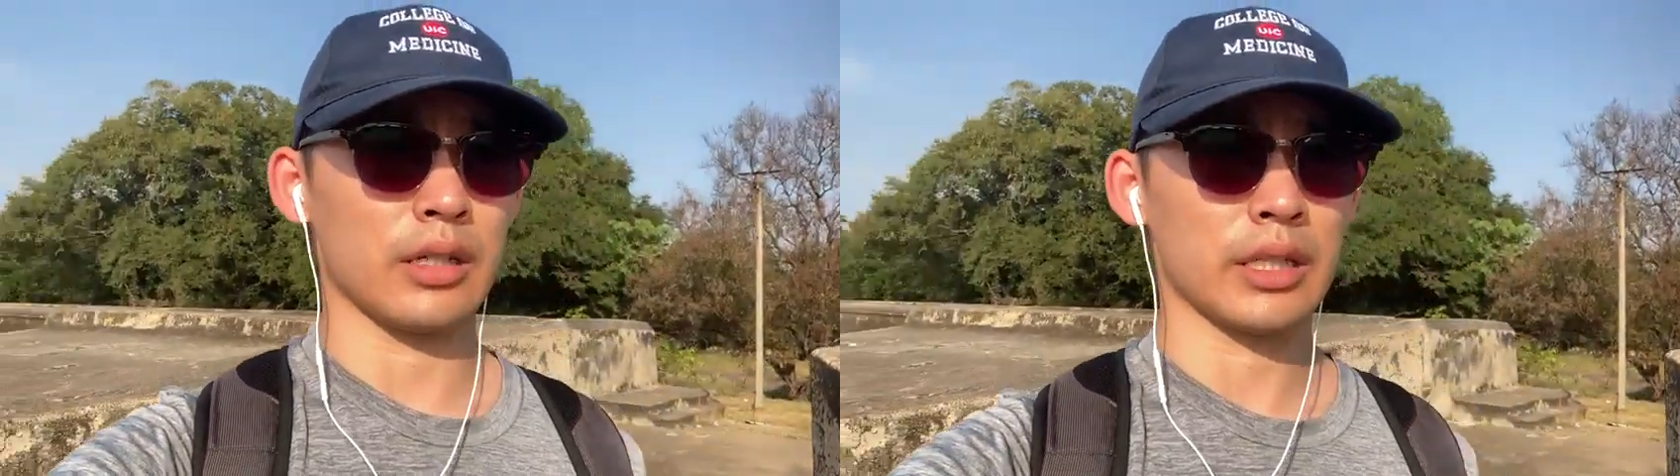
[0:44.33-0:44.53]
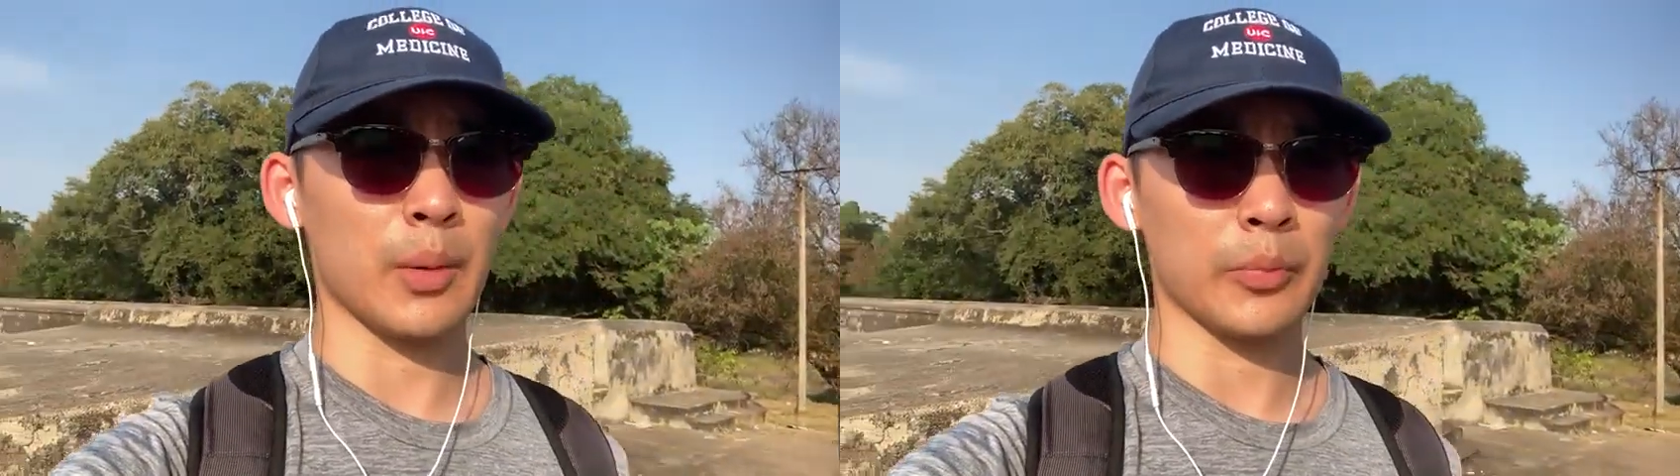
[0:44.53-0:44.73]

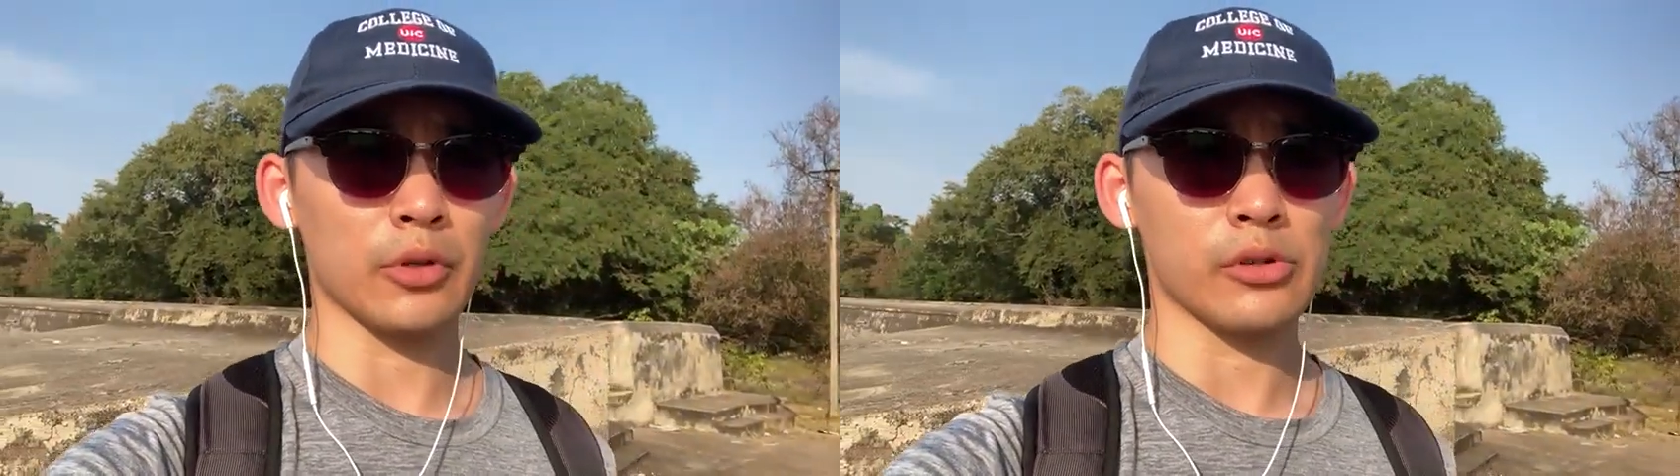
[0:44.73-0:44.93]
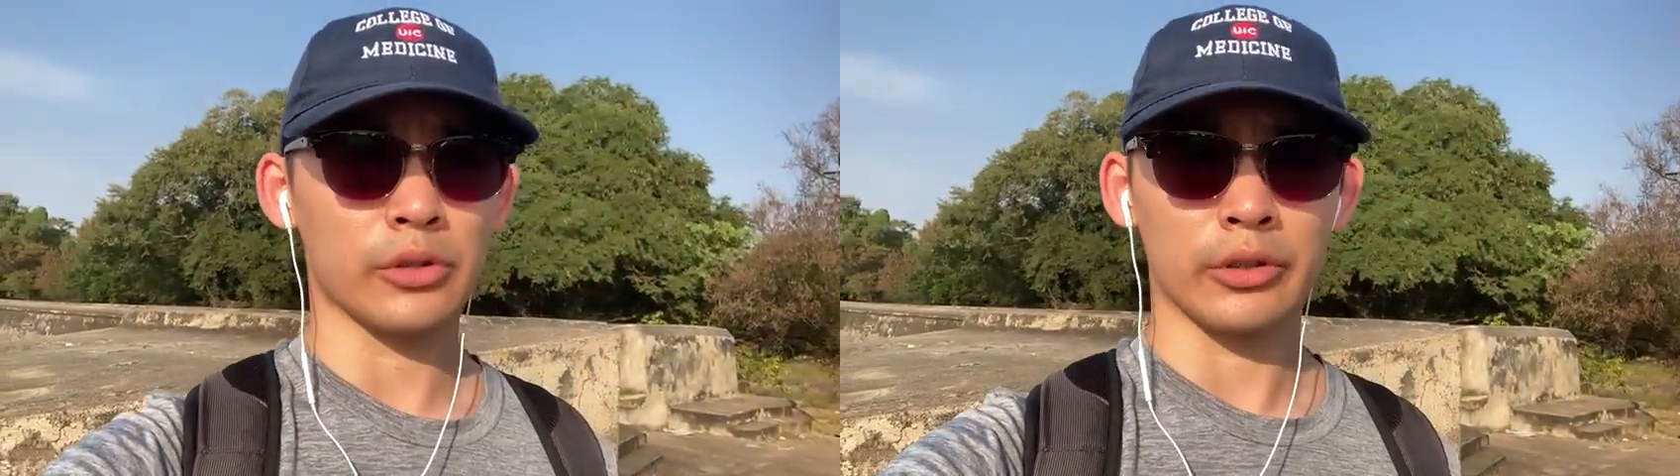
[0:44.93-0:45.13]

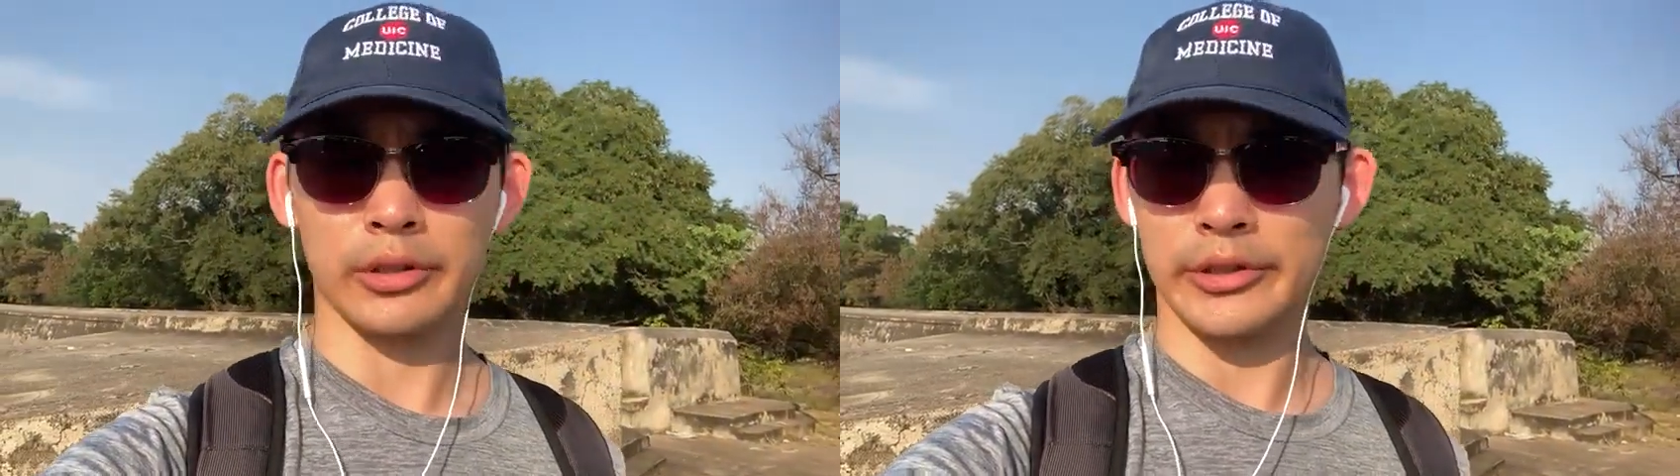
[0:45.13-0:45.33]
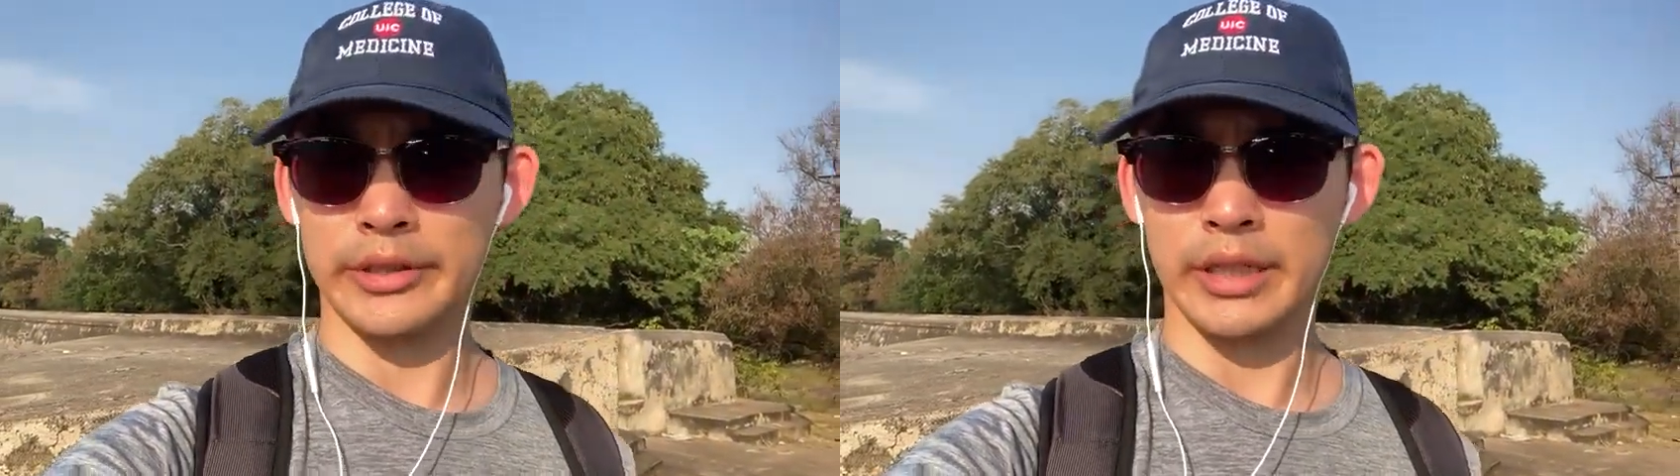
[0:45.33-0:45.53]
temple
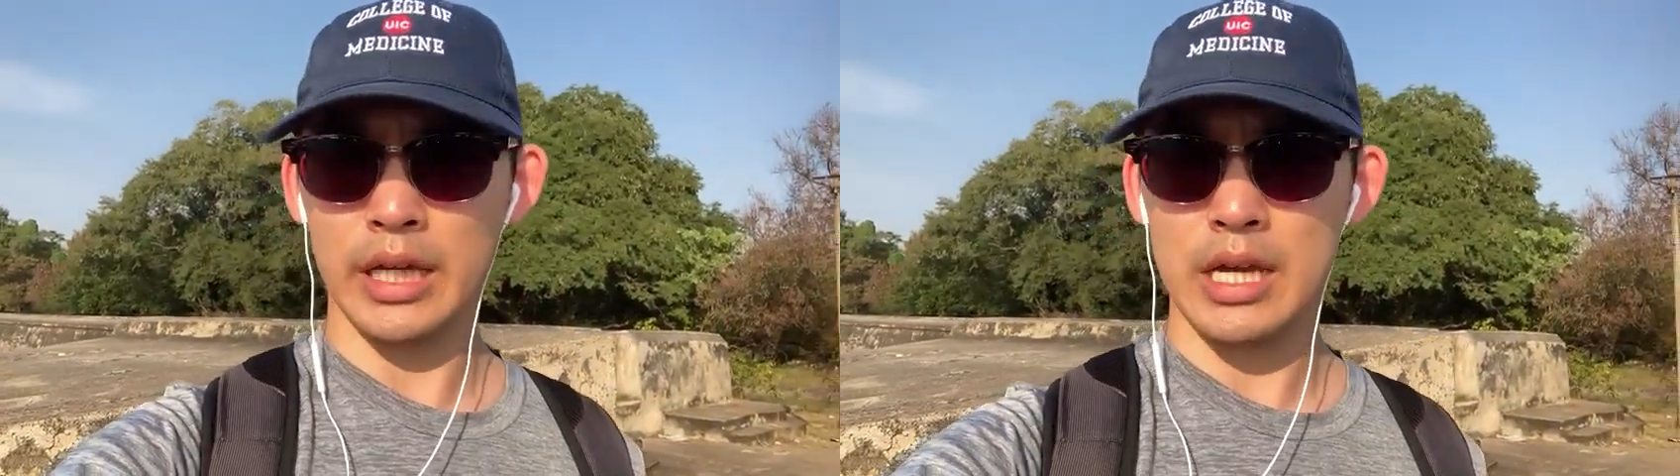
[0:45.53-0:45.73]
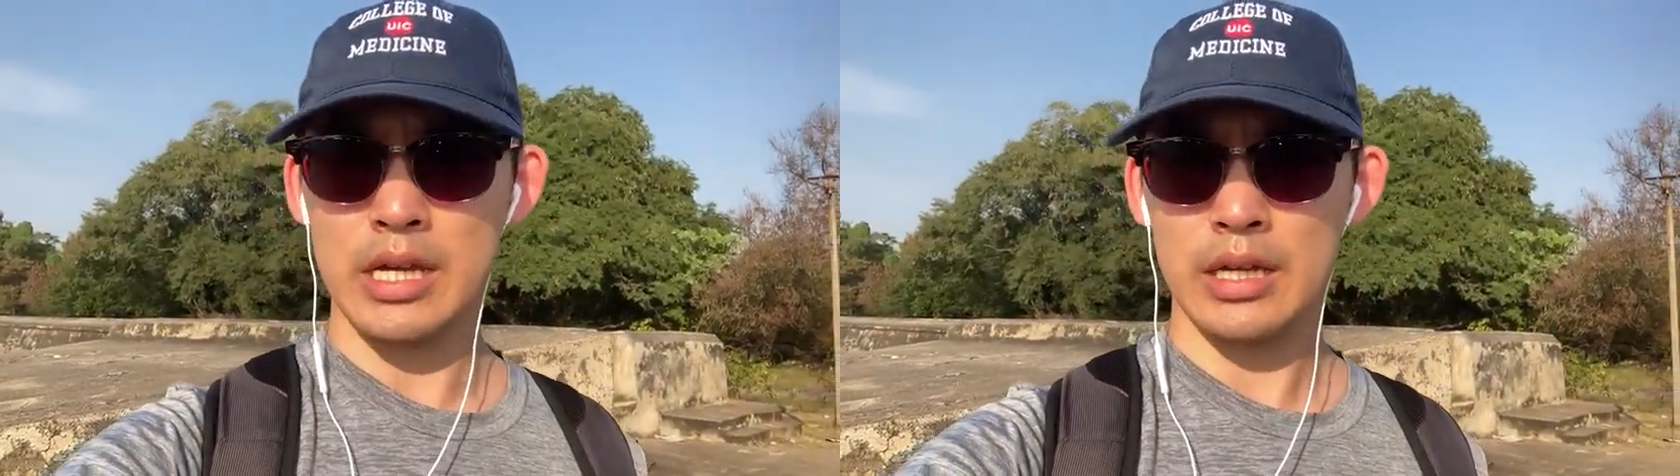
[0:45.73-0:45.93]
earlier
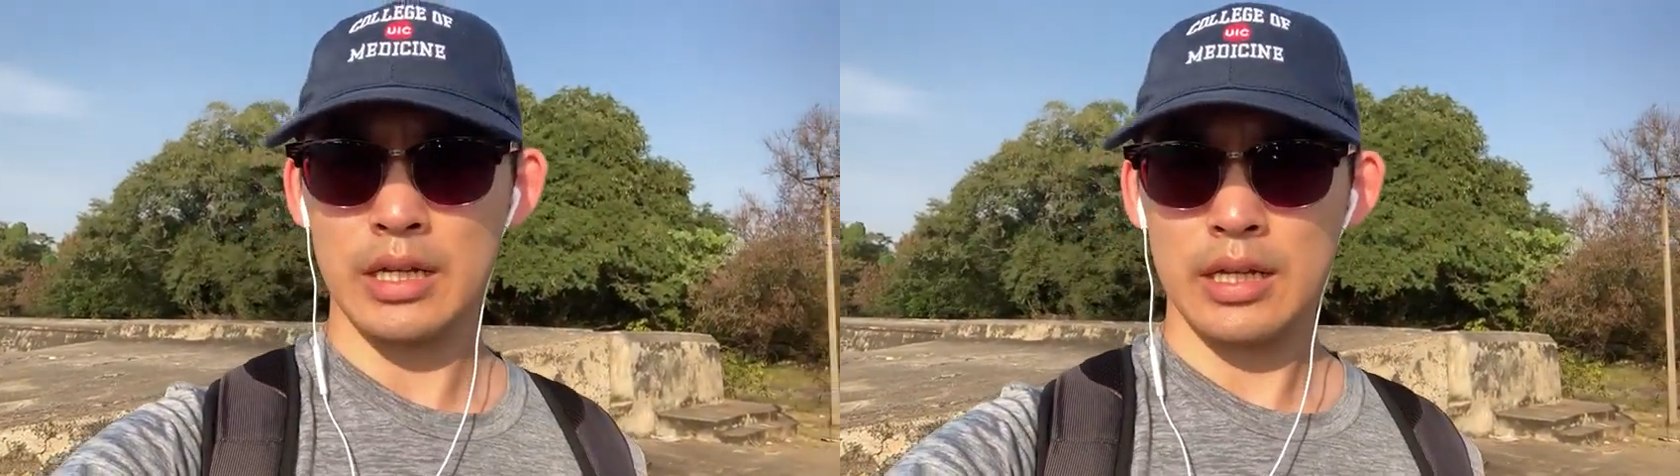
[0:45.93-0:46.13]
today